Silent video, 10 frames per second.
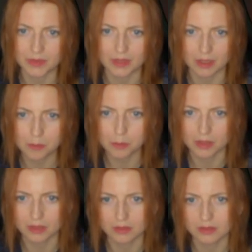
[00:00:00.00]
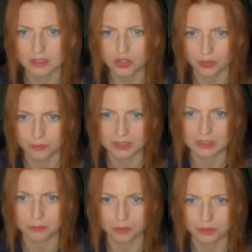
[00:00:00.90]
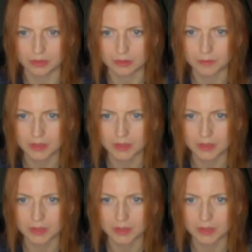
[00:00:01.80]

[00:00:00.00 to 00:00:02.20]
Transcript: number each of the employee.